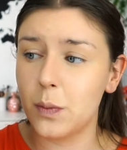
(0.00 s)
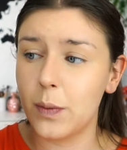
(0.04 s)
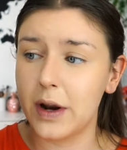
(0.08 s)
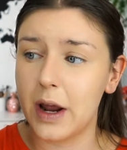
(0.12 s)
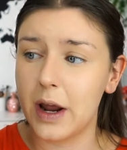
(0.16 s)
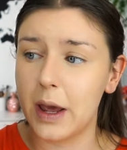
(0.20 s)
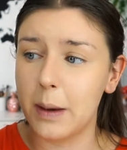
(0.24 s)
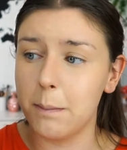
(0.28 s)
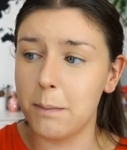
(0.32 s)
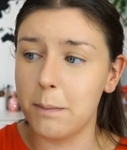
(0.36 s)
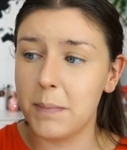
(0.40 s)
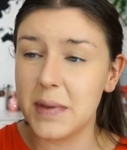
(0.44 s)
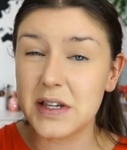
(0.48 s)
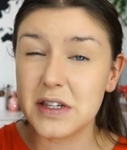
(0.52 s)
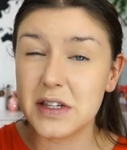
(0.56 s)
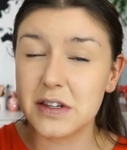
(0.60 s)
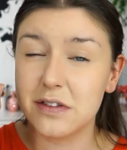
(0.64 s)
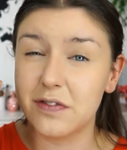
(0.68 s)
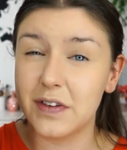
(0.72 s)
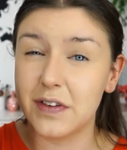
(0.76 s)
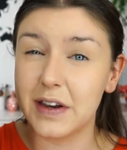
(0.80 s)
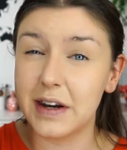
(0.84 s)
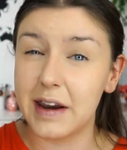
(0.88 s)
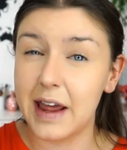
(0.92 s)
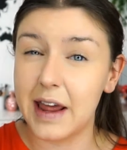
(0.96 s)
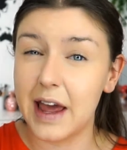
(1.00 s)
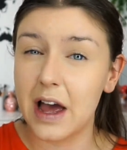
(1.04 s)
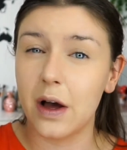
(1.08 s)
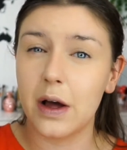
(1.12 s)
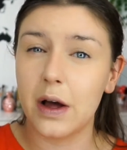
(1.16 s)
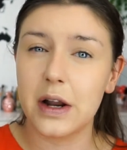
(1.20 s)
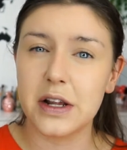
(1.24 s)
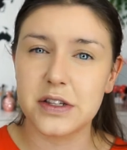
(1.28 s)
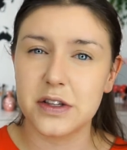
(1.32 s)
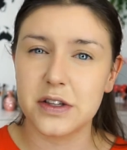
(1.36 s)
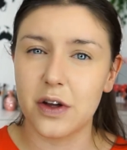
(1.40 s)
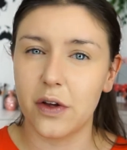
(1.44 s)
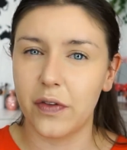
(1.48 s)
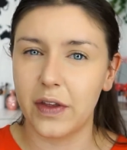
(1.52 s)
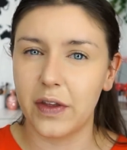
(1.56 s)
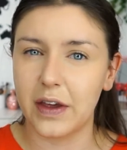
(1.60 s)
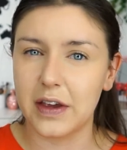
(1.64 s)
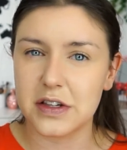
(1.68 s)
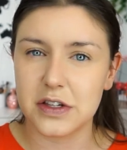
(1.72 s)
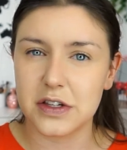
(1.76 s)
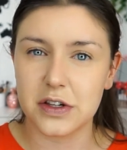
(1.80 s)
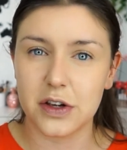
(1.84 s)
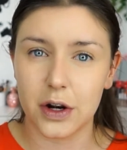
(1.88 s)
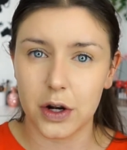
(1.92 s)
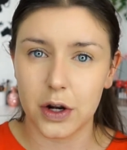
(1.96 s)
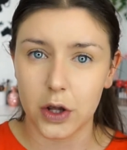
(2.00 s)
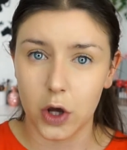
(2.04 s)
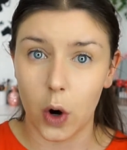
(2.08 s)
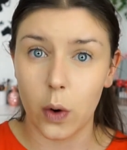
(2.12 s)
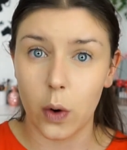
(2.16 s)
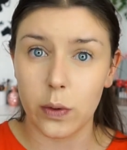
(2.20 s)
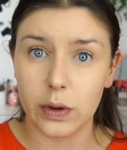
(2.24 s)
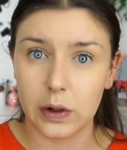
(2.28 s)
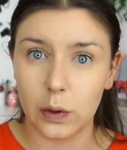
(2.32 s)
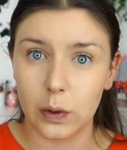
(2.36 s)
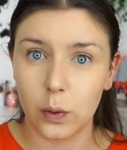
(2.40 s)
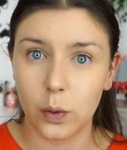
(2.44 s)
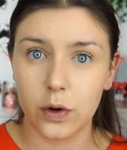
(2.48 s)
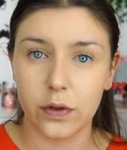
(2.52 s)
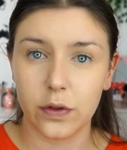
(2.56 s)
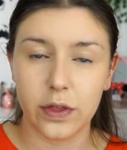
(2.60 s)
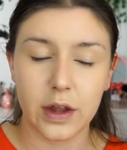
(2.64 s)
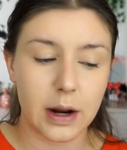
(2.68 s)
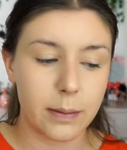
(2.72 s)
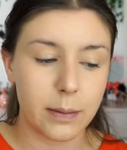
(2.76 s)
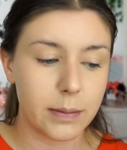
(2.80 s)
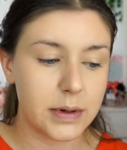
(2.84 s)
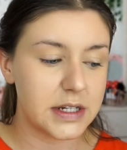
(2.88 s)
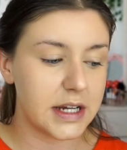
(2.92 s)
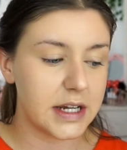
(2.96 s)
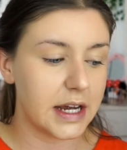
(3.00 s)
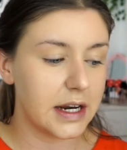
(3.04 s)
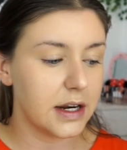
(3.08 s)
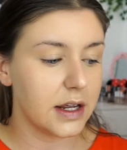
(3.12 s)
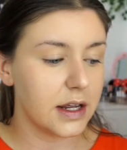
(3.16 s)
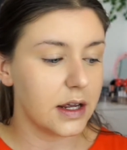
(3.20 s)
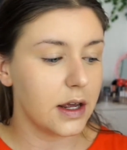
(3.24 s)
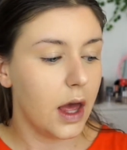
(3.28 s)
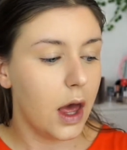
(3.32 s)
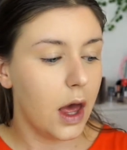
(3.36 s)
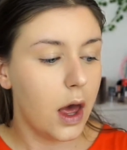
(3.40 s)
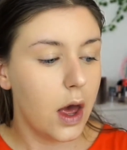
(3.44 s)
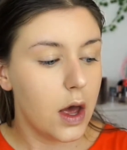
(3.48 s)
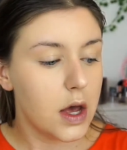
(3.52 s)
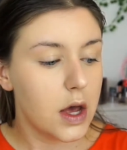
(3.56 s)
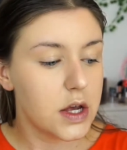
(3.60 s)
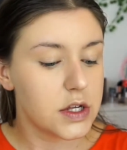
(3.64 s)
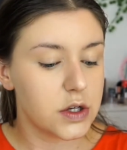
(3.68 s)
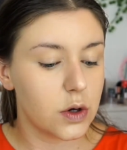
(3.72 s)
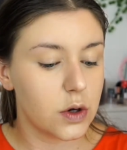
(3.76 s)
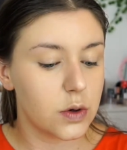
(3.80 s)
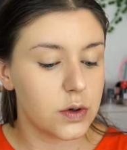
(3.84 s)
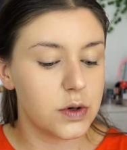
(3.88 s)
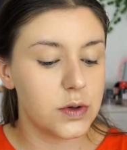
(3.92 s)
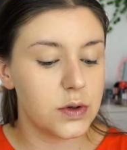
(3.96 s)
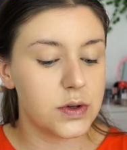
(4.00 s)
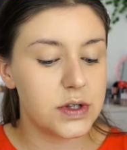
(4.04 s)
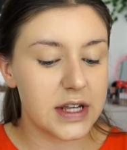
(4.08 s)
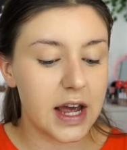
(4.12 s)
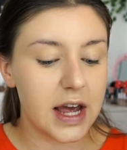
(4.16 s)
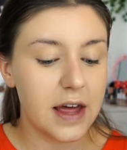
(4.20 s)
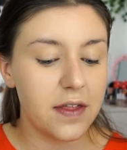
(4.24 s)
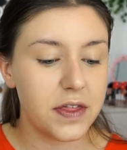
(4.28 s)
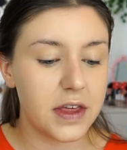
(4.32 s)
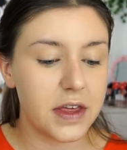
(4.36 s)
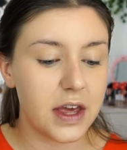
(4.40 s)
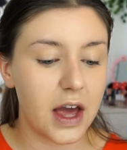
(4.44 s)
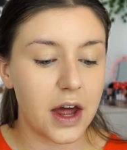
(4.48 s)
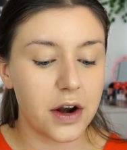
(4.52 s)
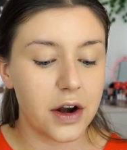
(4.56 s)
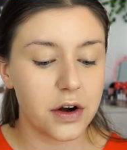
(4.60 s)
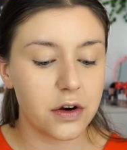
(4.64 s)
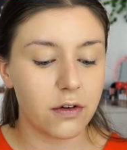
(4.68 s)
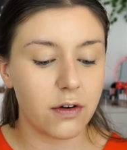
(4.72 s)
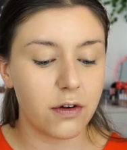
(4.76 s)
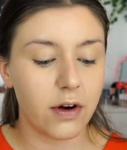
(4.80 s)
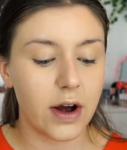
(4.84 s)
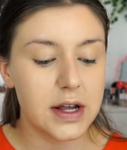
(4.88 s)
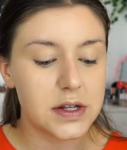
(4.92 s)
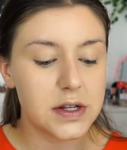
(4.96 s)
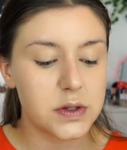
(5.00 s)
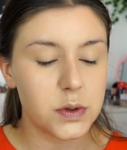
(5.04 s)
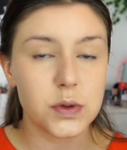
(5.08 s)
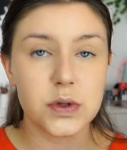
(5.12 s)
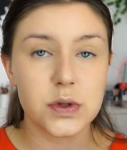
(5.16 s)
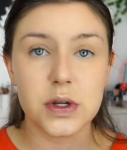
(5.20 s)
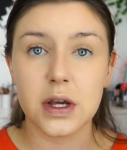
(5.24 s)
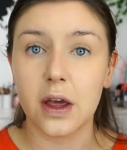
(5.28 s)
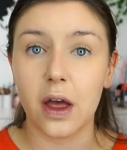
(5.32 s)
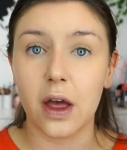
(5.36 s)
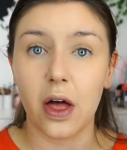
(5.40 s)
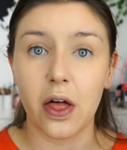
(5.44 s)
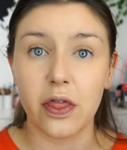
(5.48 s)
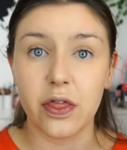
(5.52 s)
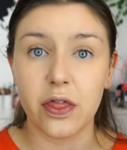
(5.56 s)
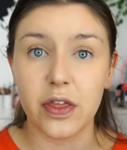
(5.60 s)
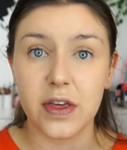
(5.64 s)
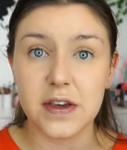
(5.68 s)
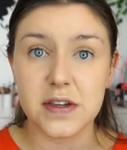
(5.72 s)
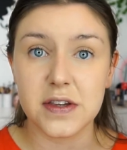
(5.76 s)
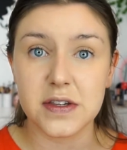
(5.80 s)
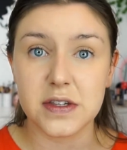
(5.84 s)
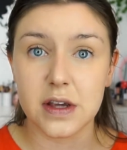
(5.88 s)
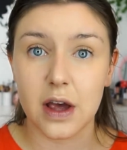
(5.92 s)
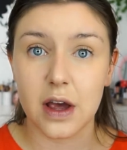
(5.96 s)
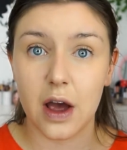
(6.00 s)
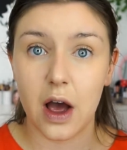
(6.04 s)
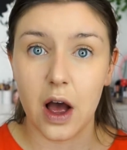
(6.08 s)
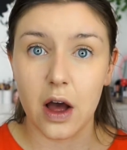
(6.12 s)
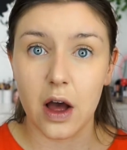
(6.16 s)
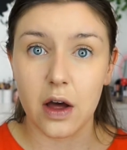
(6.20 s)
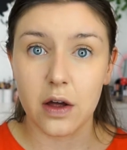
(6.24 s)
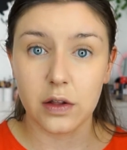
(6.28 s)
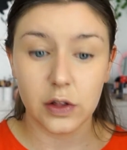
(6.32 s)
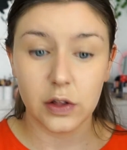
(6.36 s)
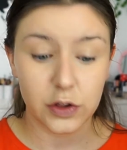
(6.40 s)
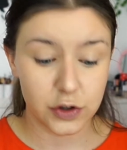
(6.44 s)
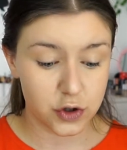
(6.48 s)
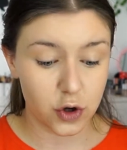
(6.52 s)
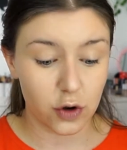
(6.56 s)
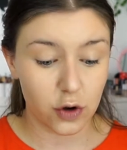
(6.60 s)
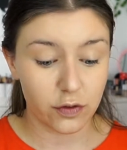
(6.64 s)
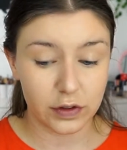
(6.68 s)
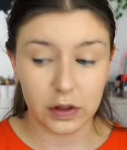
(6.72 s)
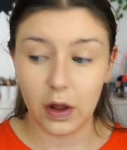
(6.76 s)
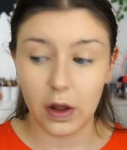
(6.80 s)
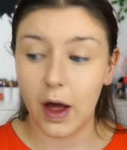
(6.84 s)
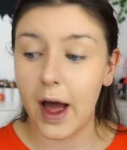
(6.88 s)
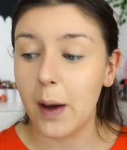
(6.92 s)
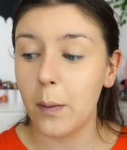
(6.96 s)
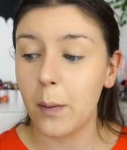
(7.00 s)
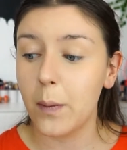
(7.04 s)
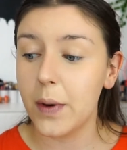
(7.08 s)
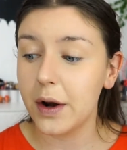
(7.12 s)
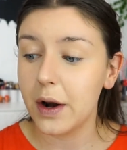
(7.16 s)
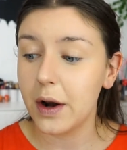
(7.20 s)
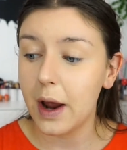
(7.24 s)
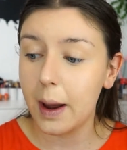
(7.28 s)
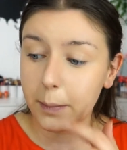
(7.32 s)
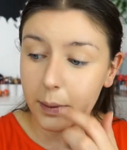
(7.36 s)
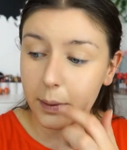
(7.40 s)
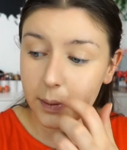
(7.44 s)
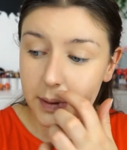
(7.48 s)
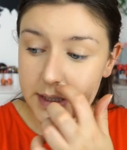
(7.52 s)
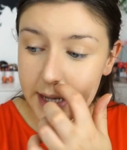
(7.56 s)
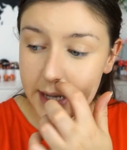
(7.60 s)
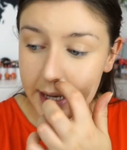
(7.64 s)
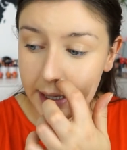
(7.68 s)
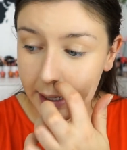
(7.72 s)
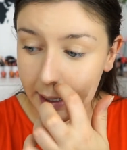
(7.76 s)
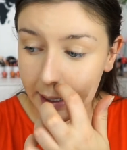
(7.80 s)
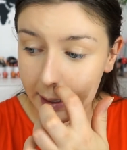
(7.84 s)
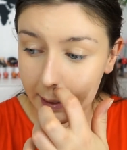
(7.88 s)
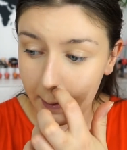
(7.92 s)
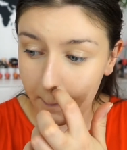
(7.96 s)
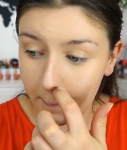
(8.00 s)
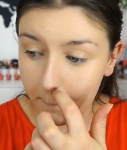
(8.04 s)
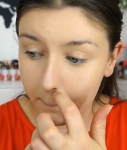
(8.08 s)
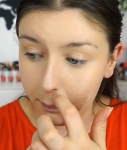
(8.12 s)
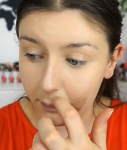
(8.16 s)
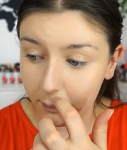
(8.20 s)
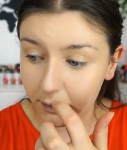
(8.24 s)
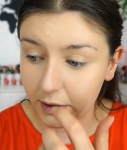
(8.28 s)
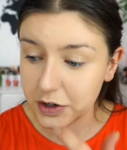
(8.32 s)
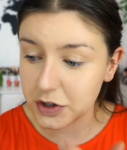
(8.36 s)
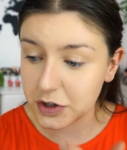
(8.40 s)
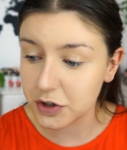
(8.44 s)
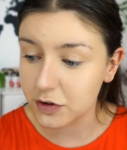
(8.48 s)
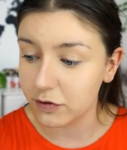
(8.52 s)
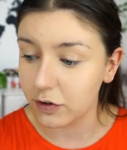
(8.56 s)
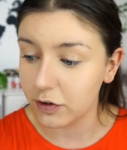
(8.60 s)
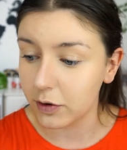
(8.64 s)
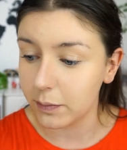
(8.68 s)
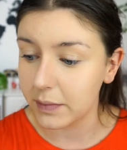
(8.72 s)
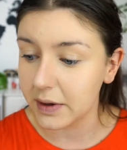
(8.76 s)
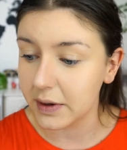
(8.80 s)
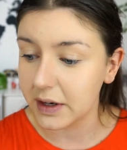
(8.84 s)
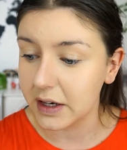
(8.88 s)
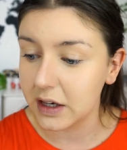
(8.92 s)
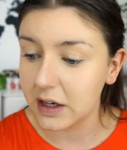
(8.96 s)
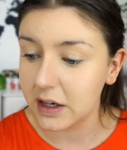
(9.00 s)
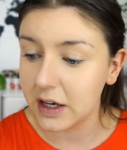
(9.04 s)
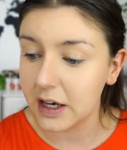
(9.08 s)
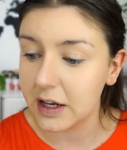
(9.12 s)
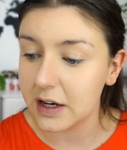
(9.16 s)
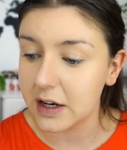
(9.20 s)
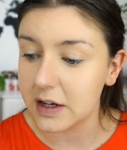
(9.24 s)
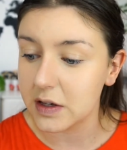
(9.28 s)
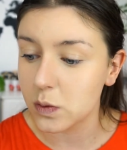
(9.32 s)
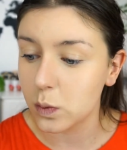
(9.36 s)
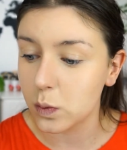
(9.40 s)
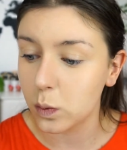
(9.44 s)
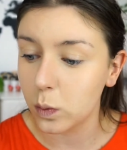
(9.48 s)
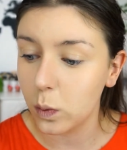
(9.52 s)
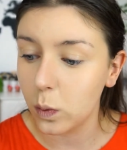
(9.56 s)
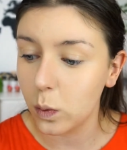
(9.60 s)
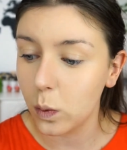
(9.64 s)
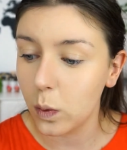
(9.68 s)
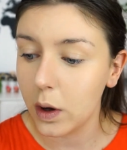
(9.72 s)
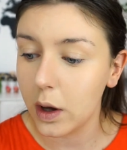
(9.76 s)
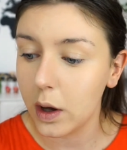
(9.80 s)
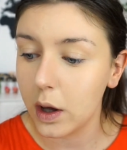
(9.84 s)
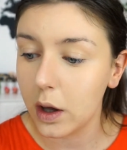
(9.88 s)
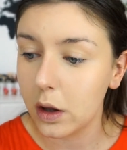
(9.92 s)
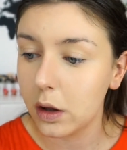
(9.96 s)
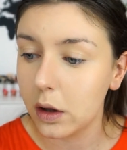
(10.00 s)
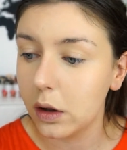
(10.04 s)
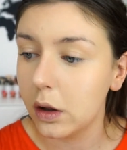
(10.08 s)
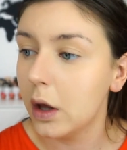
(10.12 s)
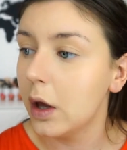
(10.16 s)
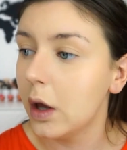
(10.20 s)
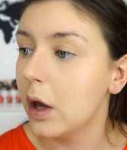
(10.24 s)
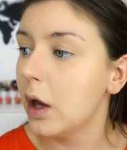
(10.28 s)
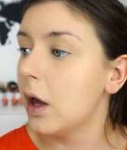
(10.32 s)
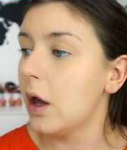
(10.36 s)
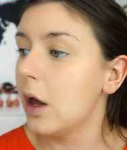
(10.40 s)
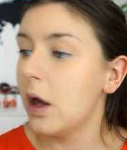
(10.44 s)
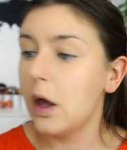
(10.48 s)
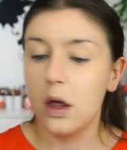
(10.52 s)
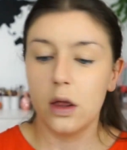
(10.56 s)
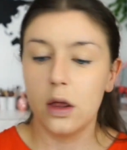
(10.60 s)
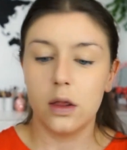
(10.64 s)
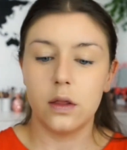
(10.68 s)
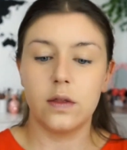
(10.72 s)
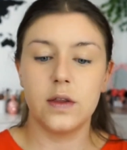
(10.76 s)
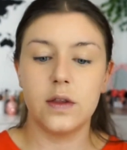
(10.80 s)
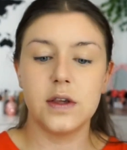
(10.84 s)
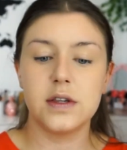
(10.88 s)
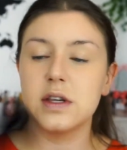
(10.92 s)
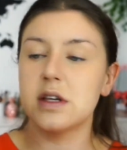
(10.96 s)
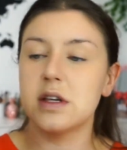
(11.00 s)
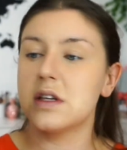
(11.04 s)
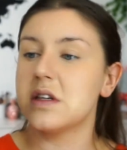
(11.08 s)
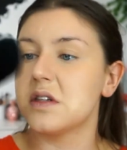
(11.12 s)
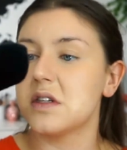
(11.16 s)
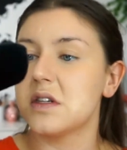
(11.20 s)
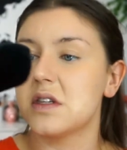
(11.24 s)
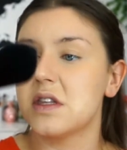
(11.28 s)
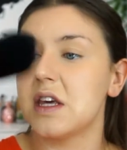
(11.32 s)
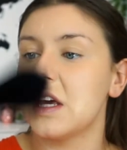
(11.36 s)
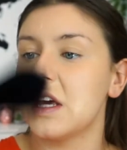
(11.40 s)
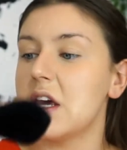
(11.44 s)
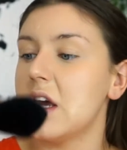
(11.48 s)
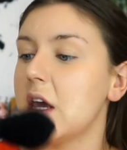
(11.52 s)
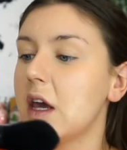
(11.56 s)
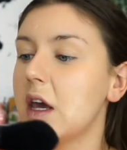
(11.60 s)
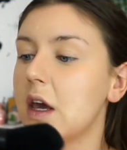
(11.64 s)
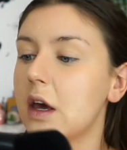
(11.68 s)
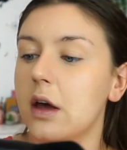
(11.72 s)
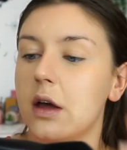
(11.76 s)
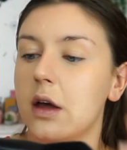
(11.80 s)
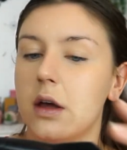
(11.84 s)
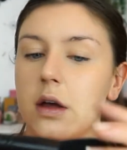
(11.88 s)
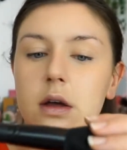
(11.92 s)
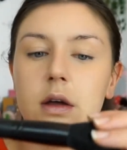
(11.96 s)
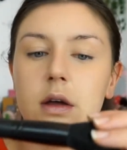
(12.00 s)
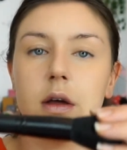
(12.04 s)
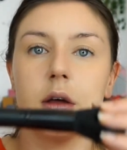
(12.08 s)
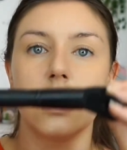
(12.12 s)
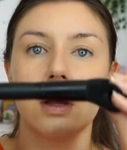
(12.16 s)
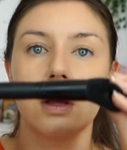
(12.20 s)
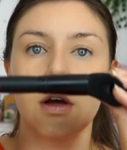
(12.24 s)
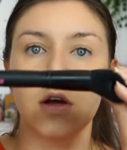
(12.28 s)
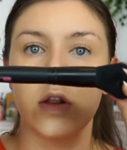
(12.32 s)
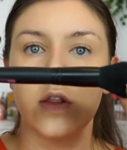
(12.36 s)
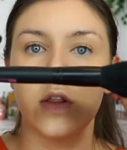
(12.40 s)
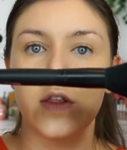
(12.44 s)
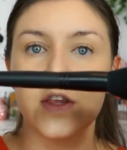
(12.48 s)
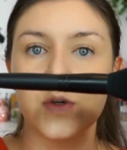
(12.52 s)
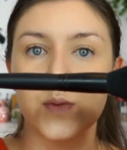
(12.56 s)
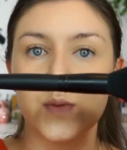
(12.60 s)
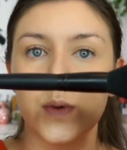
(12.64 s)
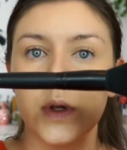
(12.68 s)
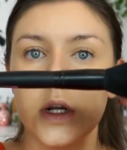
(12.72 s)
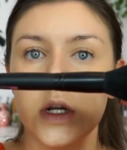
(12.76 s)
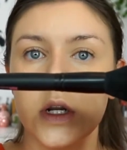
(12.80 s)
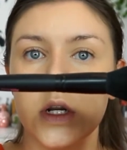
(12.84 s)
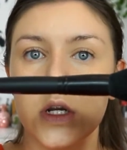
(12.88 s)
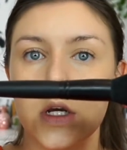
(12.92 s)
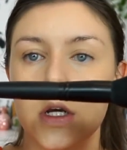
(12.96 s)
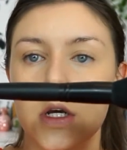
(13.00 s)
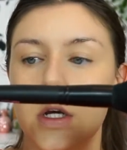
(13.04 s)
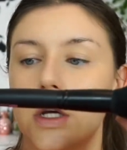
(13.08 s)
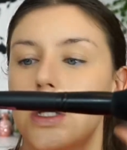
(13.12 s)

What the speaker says: one a miss for now. I just don't think it's going to go with the look that I'm intending. So to set the under eyes using this Soft Light one, I'm going to be taking a brush from the kit as well. This is the, this one?